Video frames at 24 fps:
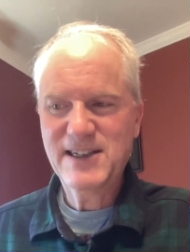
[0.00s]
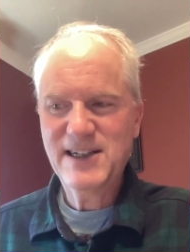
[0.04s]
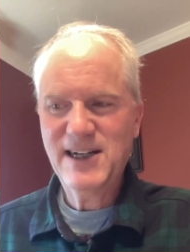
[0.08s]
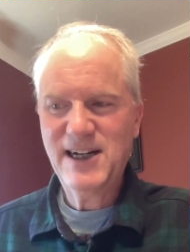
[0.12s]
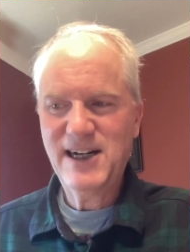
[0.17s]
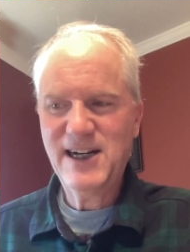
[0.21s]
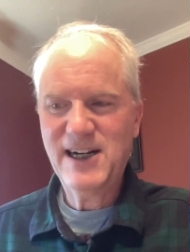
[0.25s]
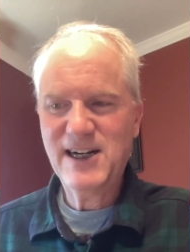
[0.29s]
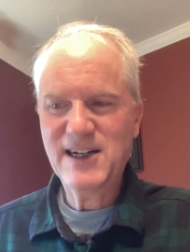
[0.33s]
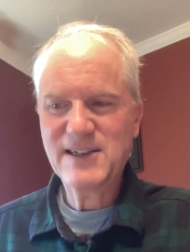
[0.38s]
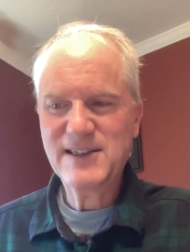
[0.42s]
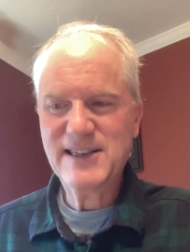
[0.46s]

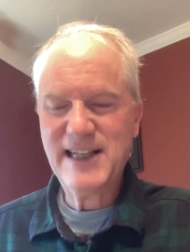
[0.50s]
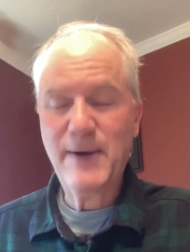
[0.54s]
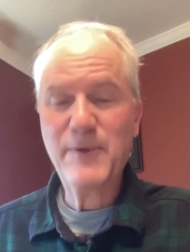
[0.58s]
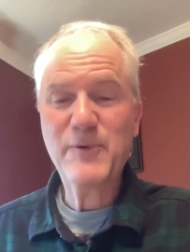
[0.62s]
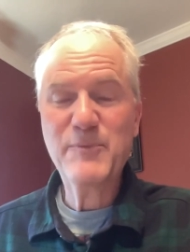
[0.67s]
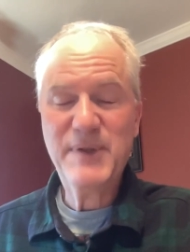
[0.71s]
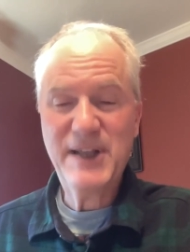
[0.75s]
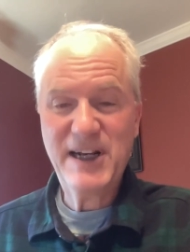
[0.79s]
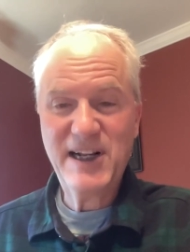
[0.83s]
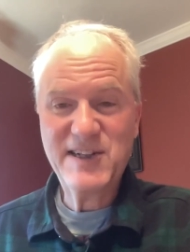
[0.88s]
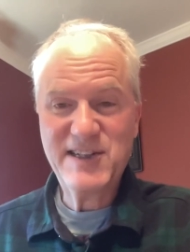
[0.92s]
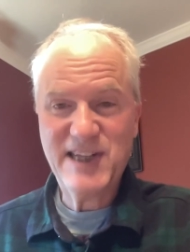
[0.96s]
That would
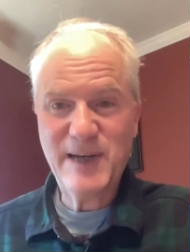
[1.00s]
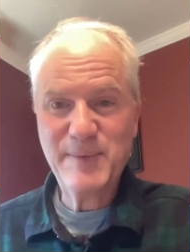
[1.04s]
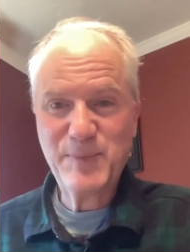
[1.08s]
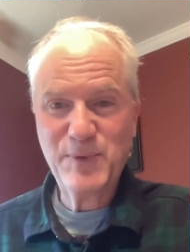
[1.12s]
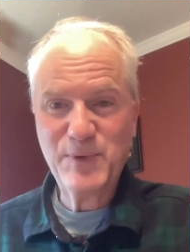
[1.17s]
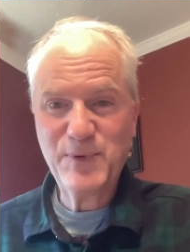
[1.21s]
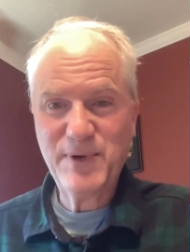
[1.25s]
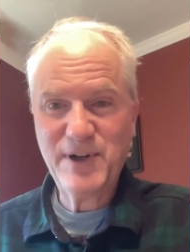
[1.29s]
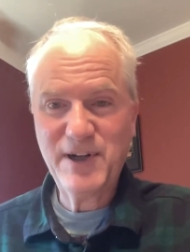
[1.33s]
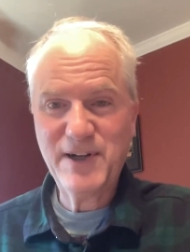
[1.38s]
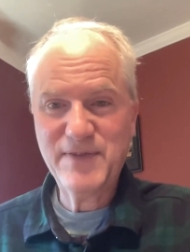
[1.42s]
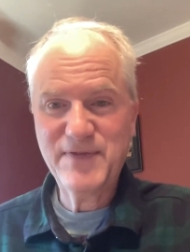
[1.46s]
be an
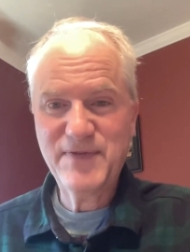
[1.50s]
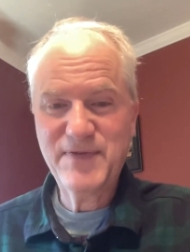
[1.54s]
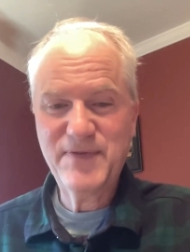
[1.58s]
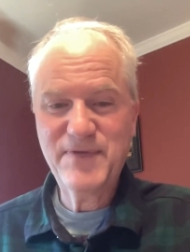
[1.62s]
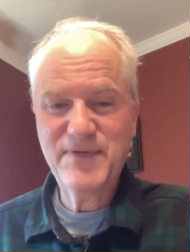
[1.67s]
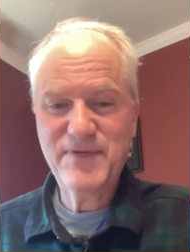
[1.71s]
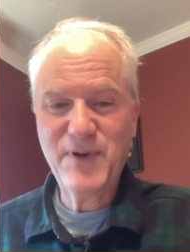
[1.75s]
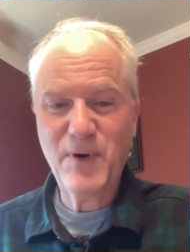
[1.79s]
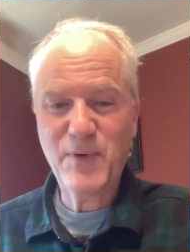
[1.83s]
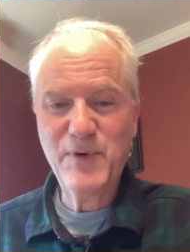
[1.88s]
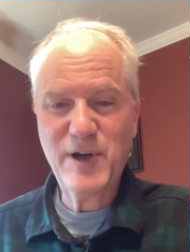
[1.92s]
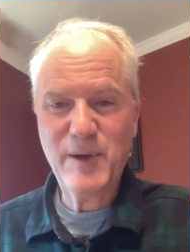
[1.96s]
example of
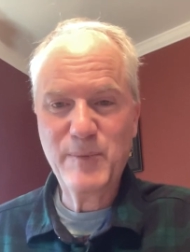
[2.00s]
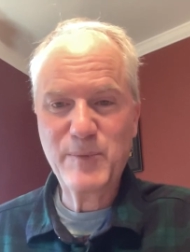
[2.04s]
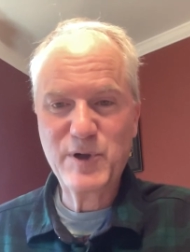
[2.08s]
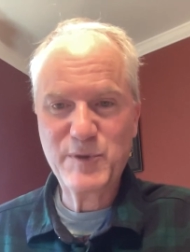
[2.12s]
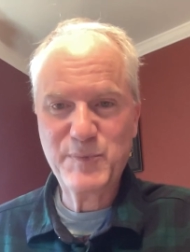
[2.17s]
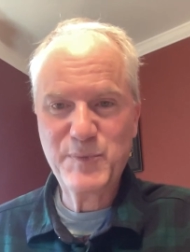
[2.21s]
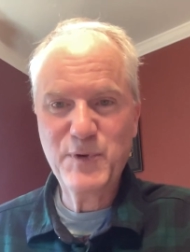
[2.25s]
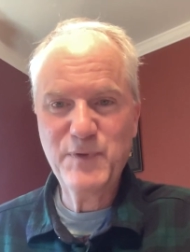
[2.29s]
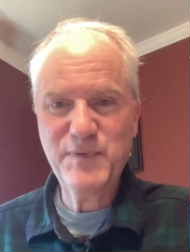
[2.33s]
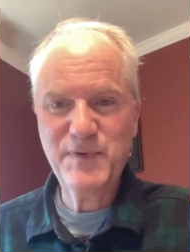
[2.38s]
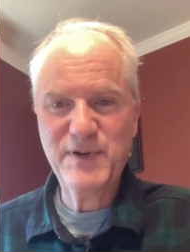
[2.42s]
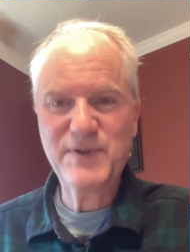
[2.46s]
phone number
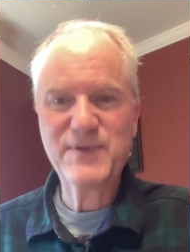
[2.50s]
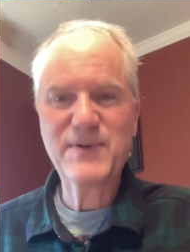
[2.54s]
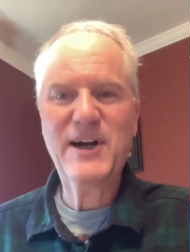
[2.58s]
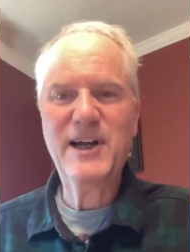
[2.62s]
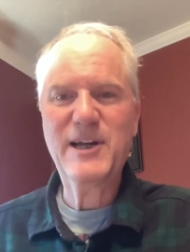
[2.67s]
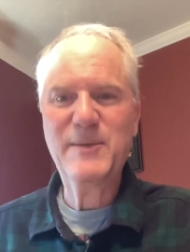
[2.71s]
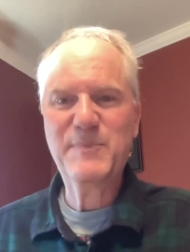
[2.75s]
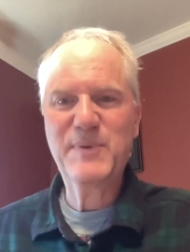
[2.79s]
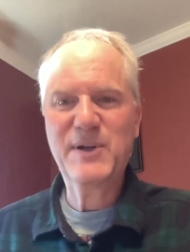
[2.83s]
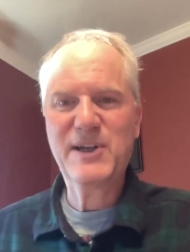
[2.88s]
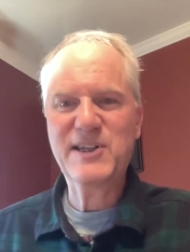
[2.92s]
spoofing, right?